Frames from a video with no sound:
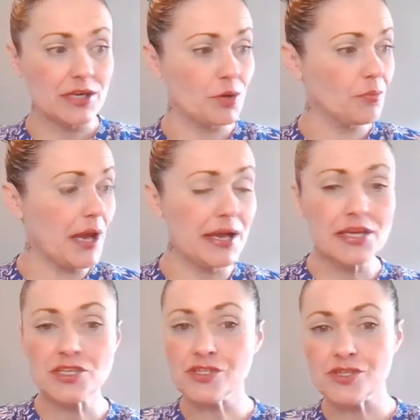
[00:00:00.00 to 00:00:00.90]
I don't
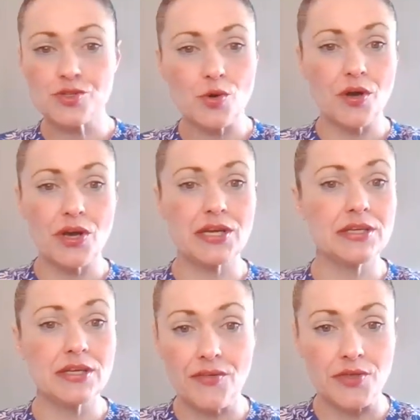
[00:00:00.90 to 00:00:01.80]
banish, destroy,
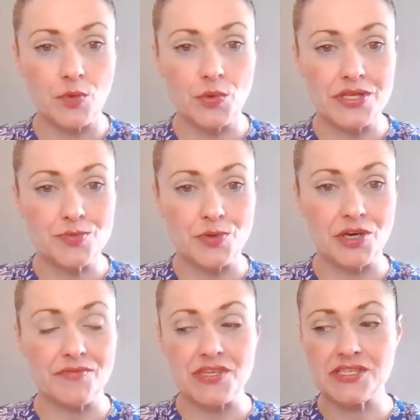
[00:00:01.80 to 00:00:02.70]
nothing with the
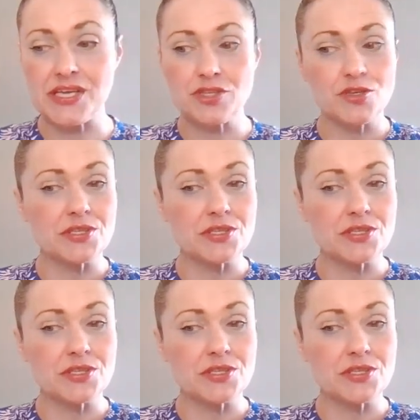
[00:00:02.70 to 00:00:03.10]
spirit of this nature.